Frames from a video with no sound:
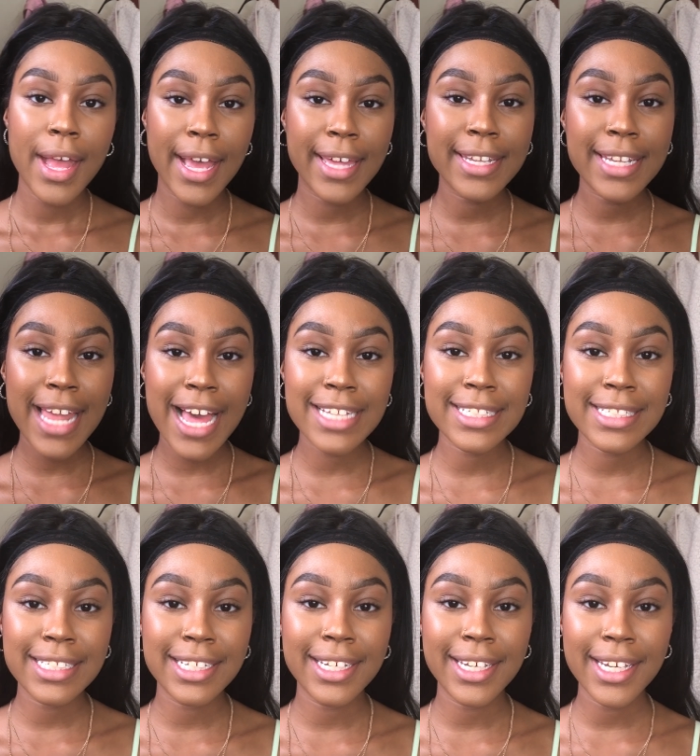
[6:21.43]
And
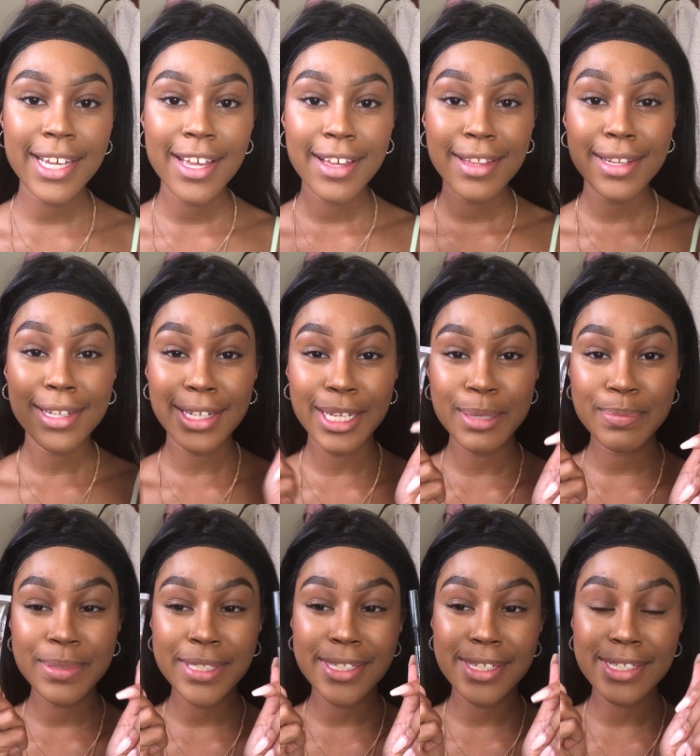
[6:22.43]
lastly,
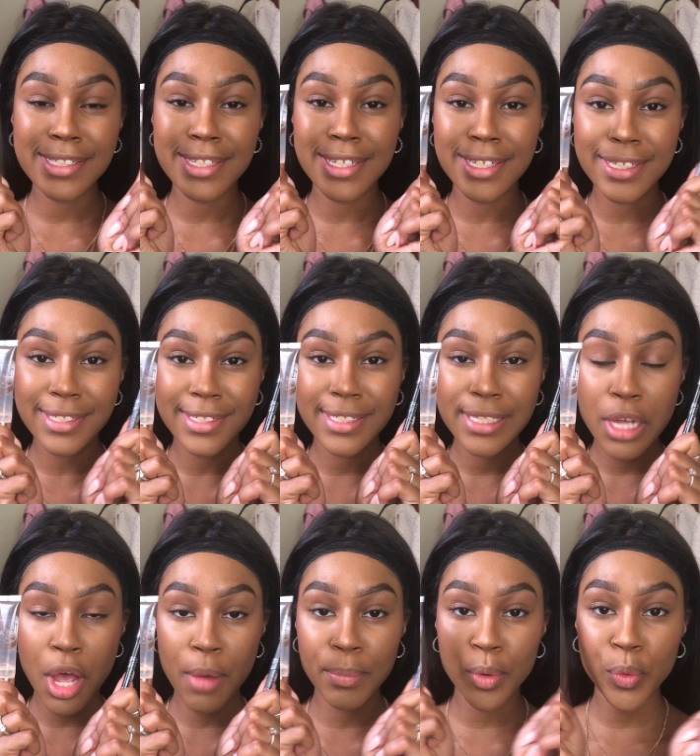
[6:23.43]
lips is the easiest
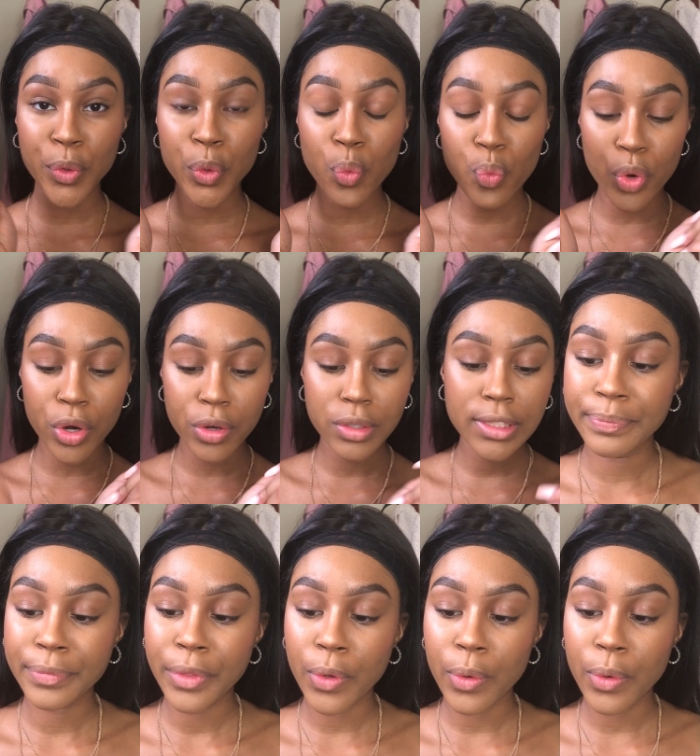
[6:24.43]
combo in the world.